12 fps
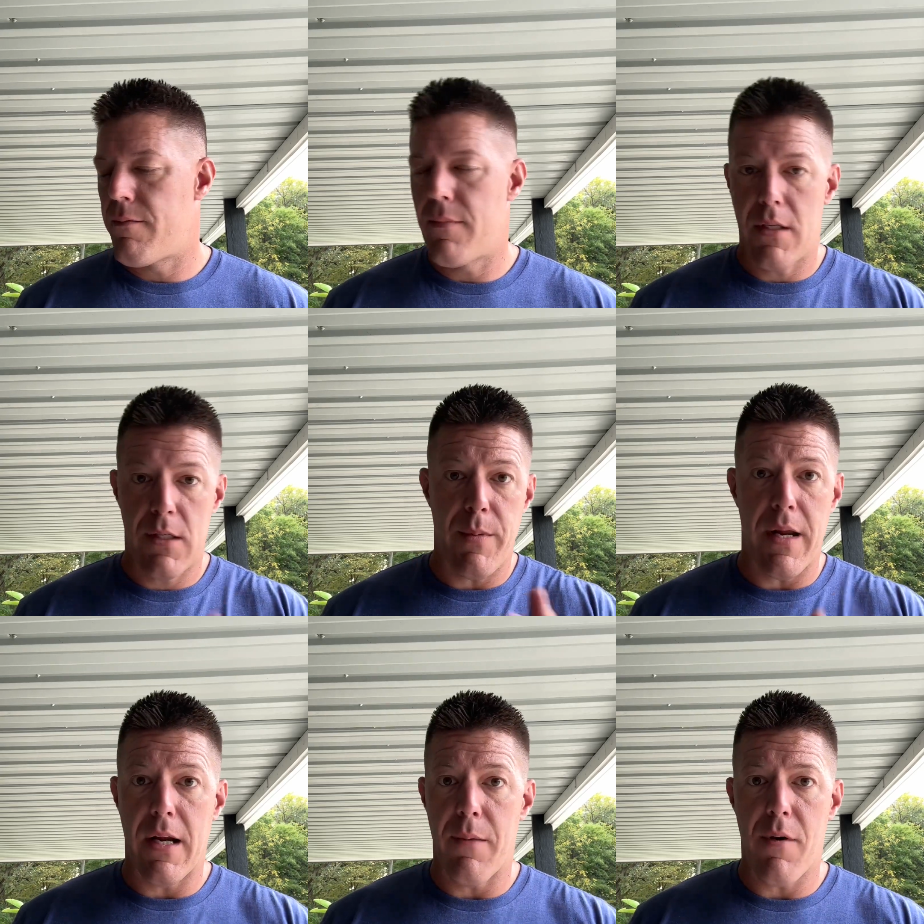
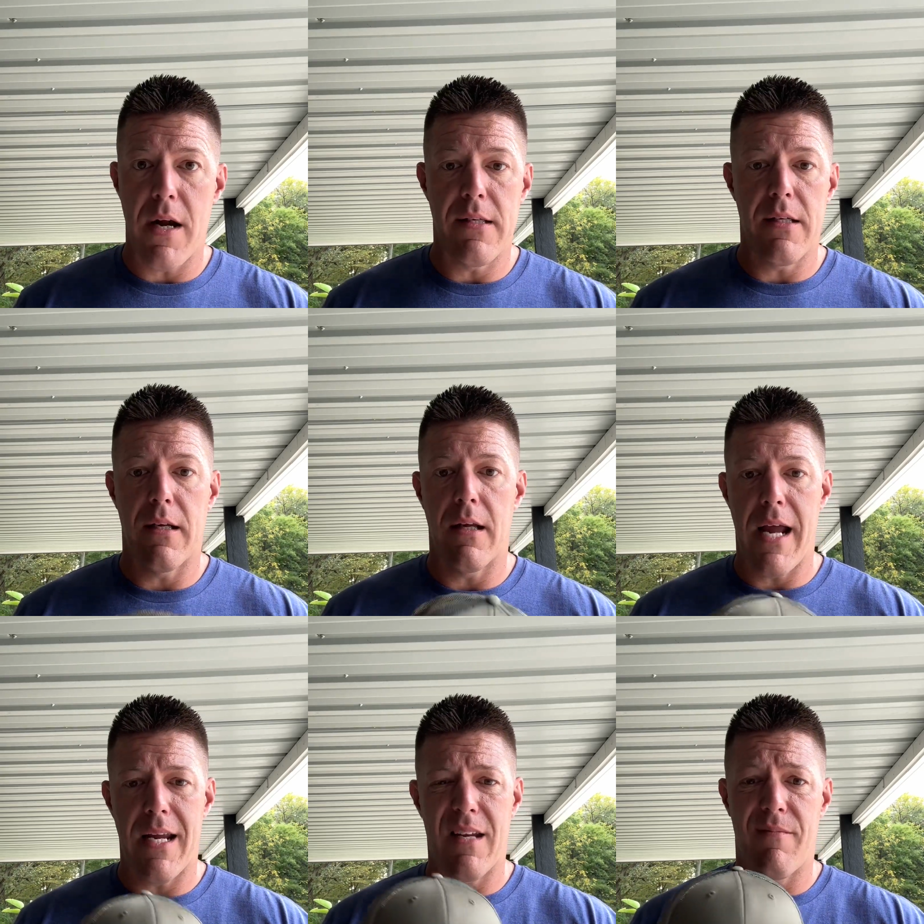speaking of pricing,
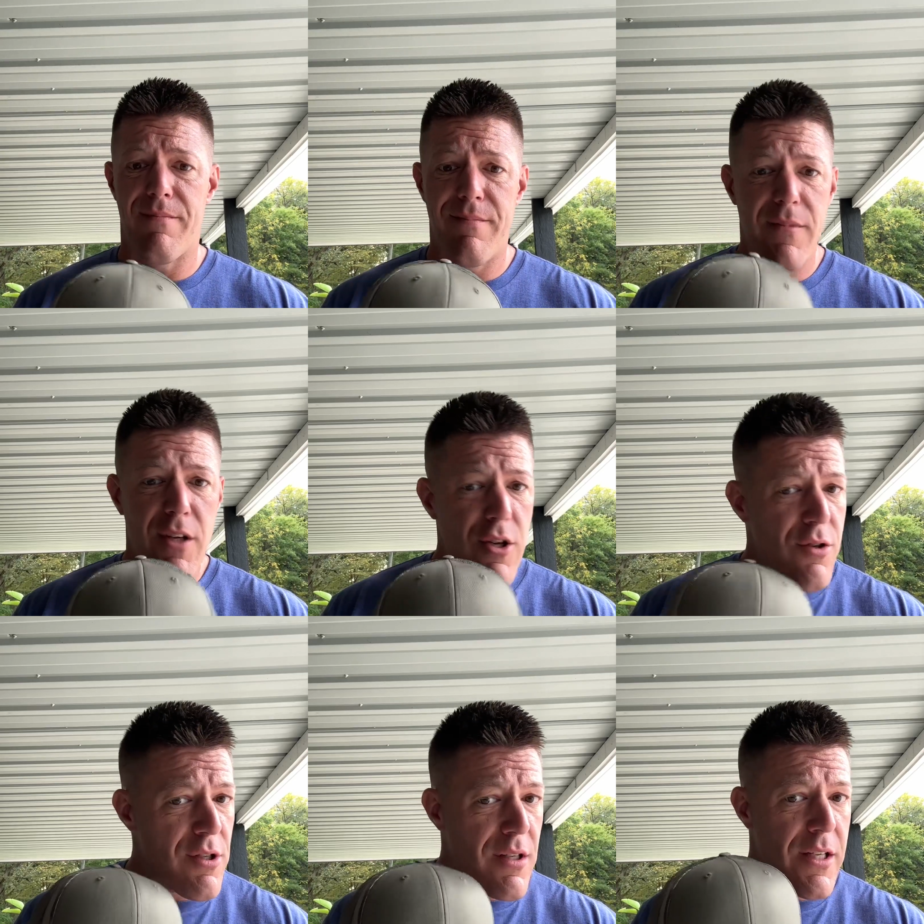I can
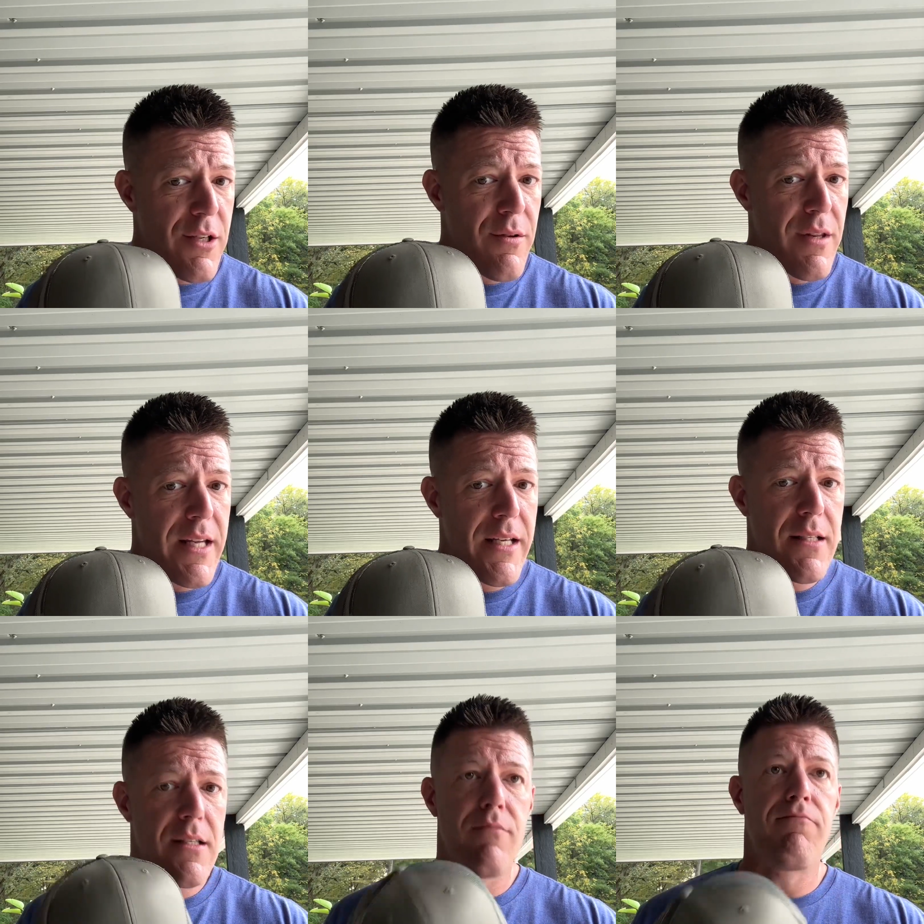usually do
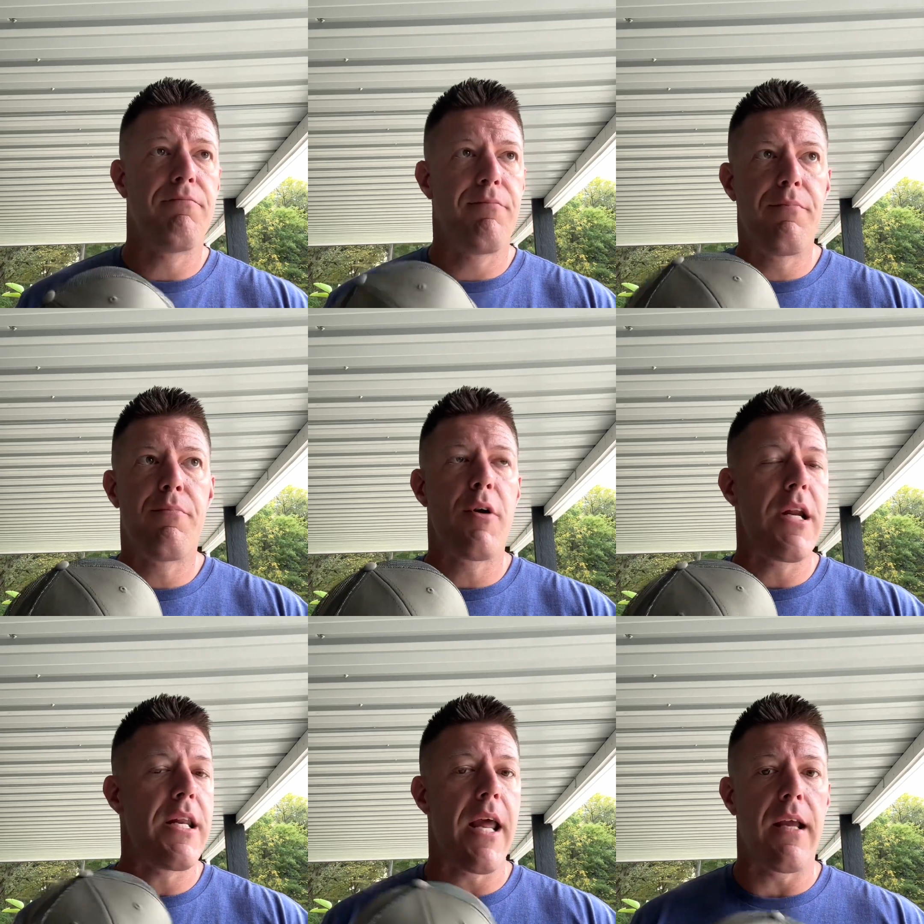these
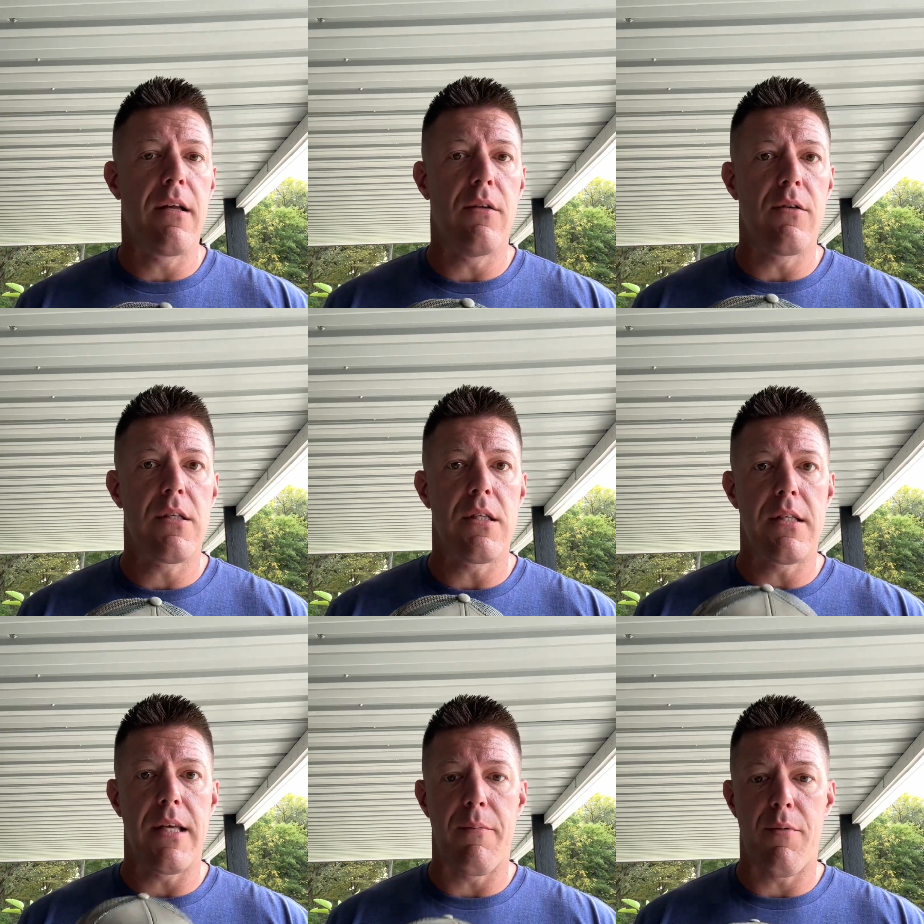pretty dang close to the
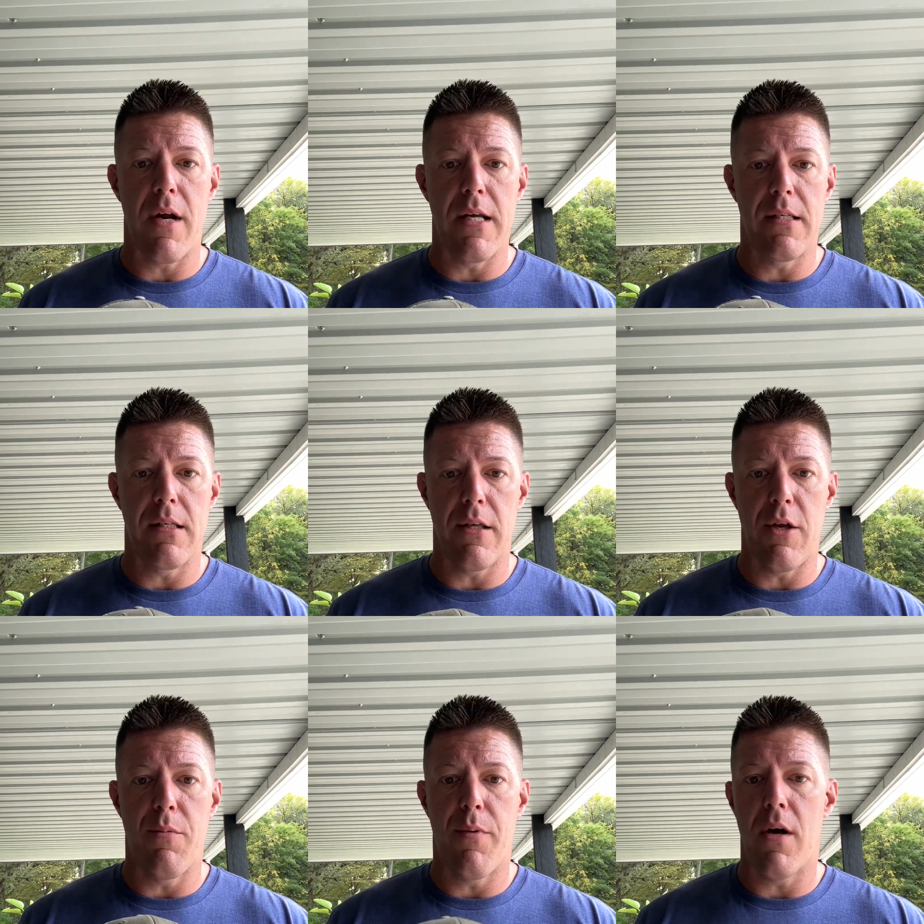same price as the
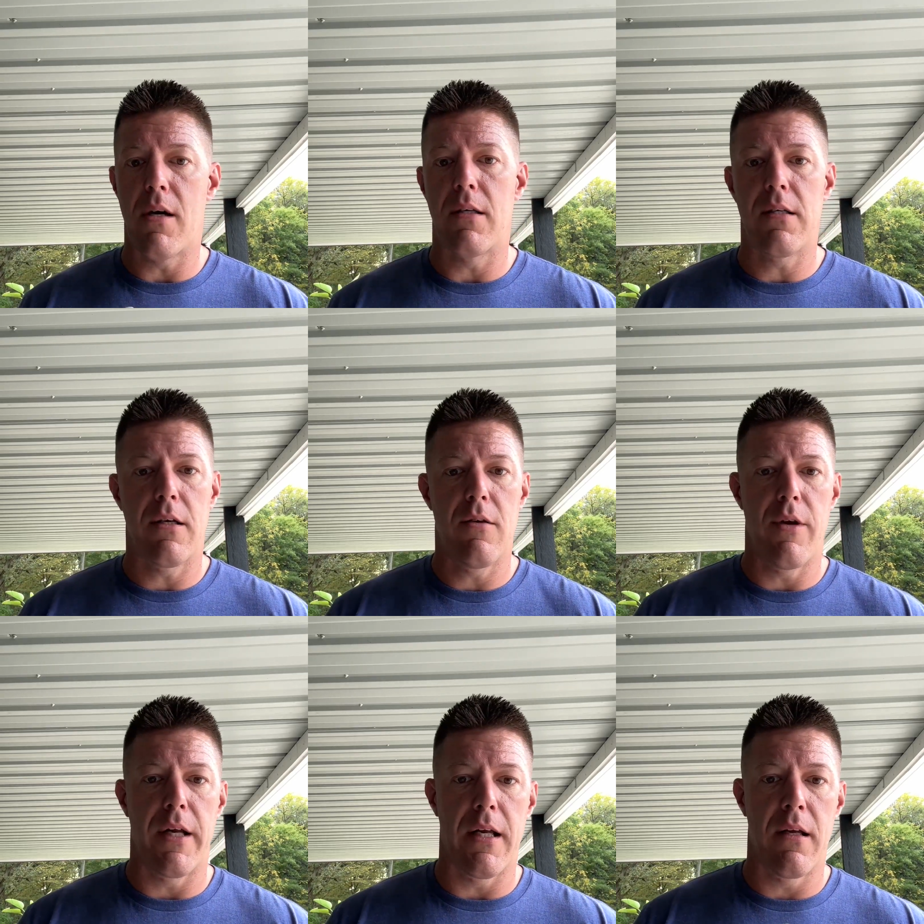Yupongs,
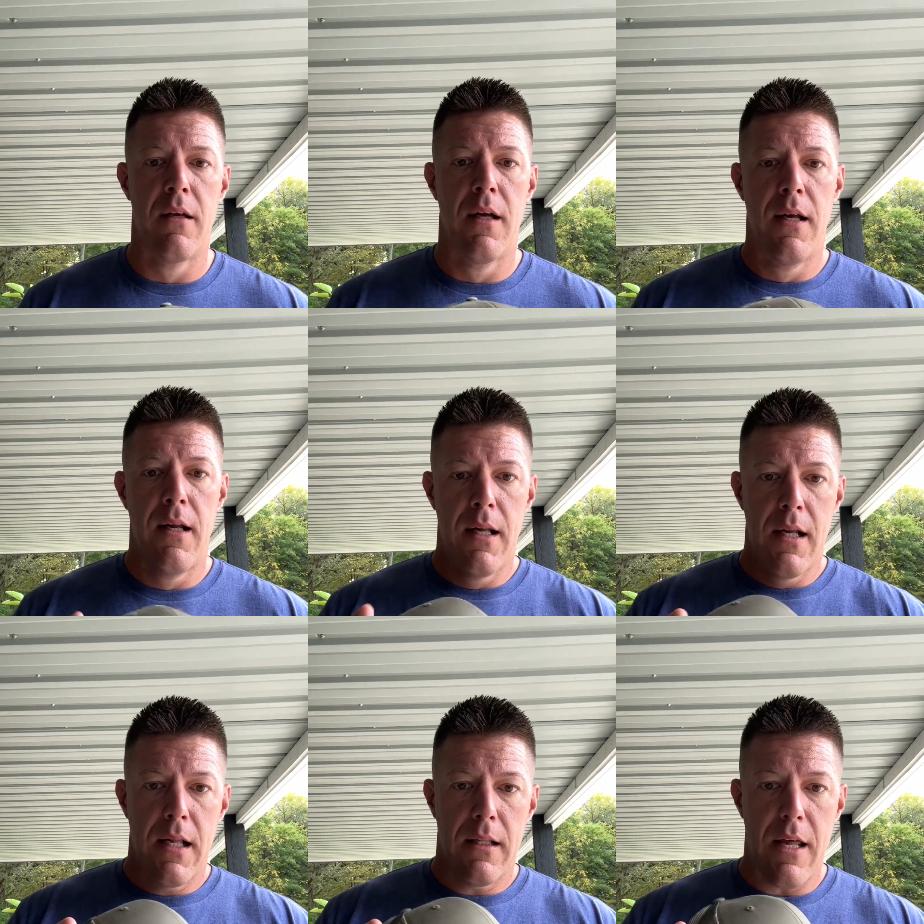including a
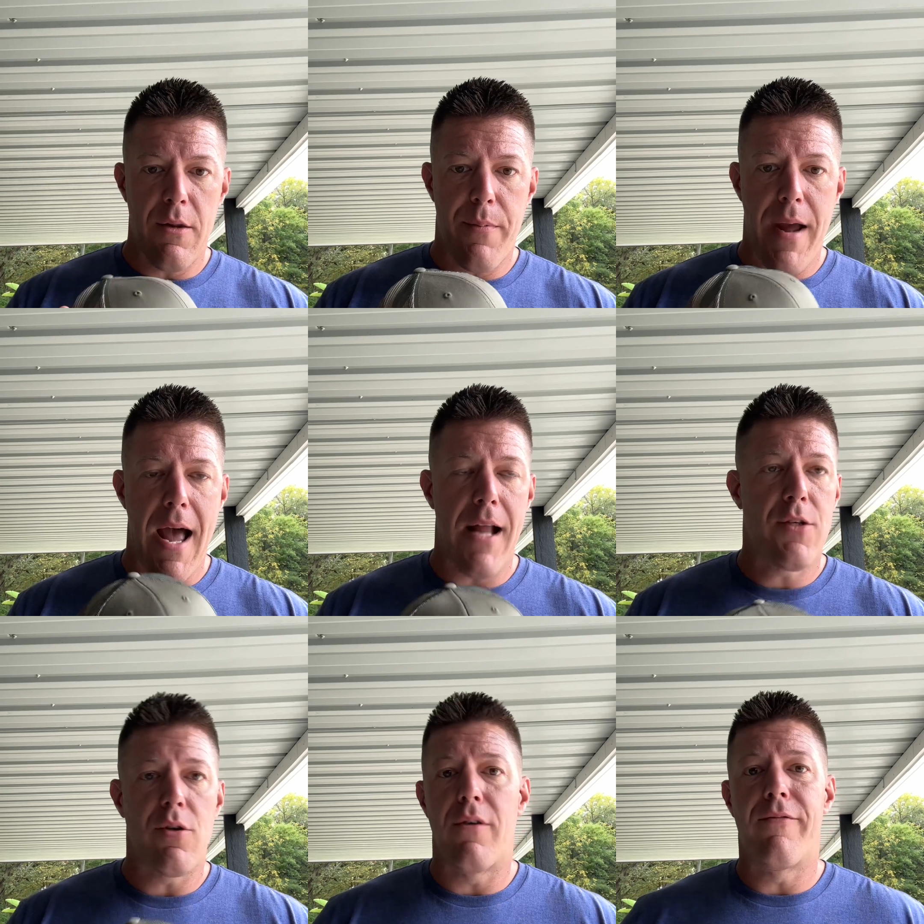leather
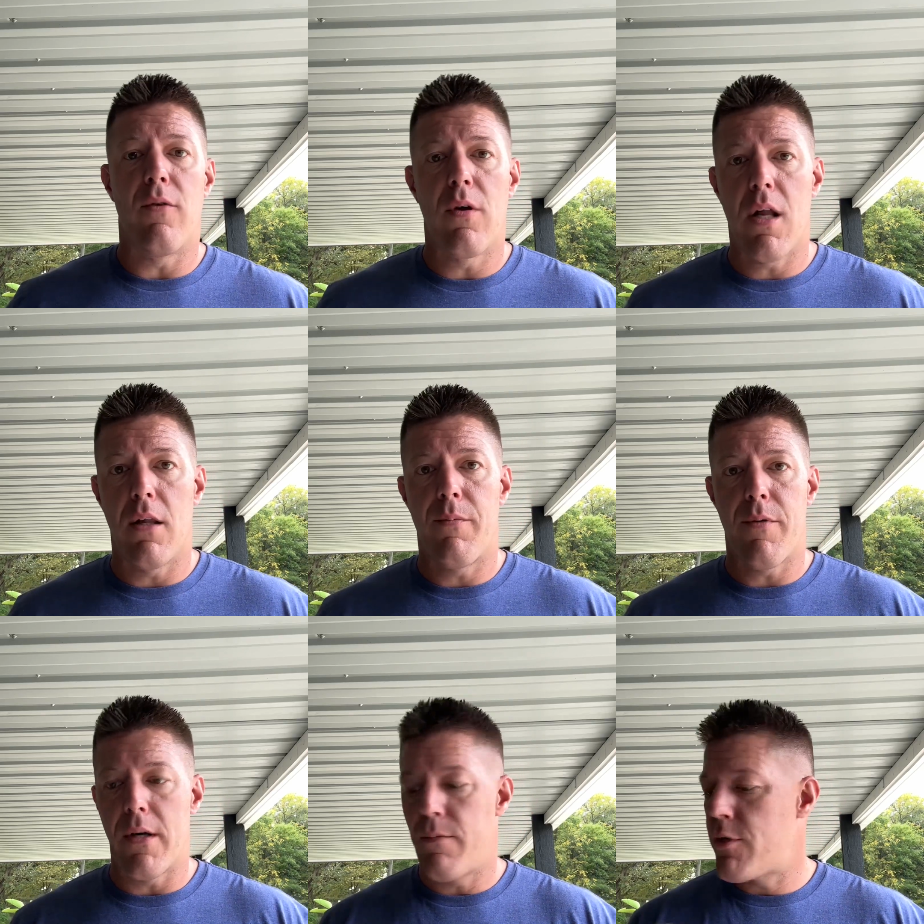patch or full color
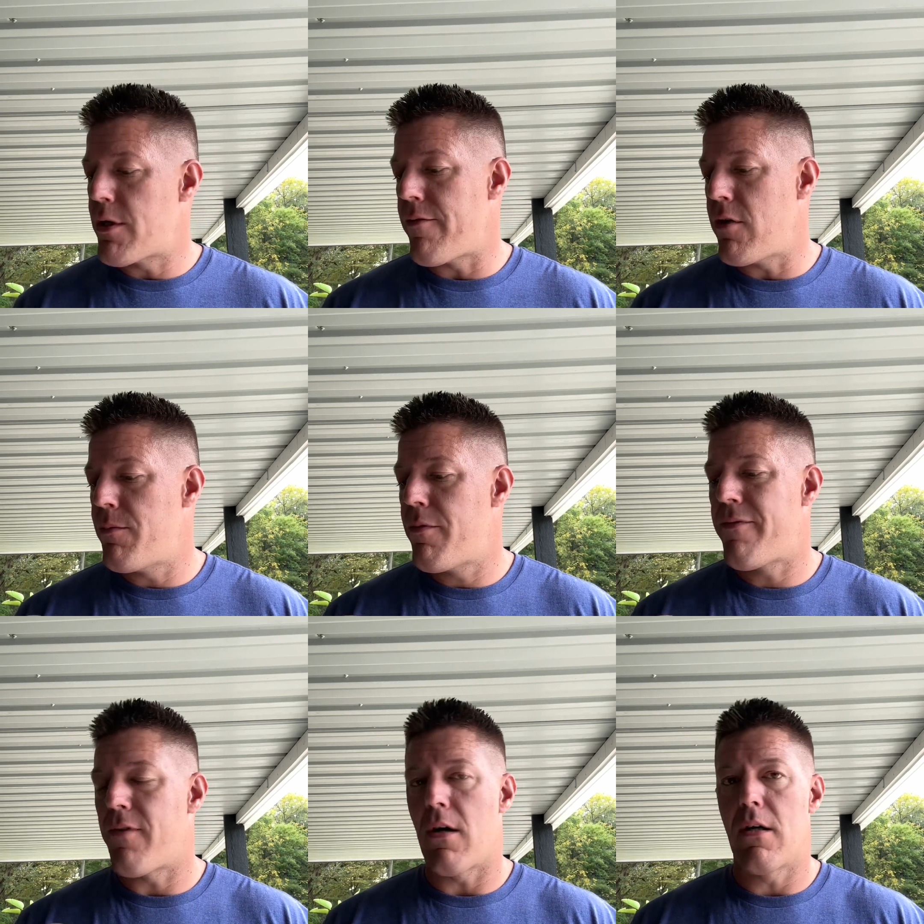print, whichever you'd
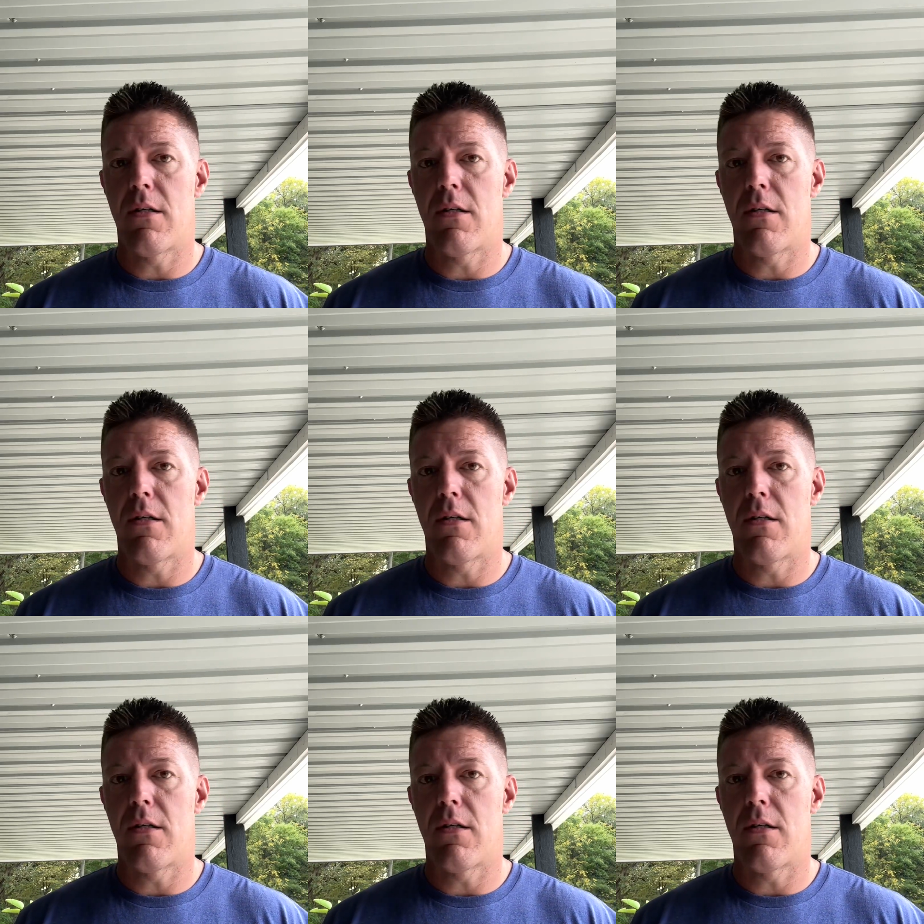prefer.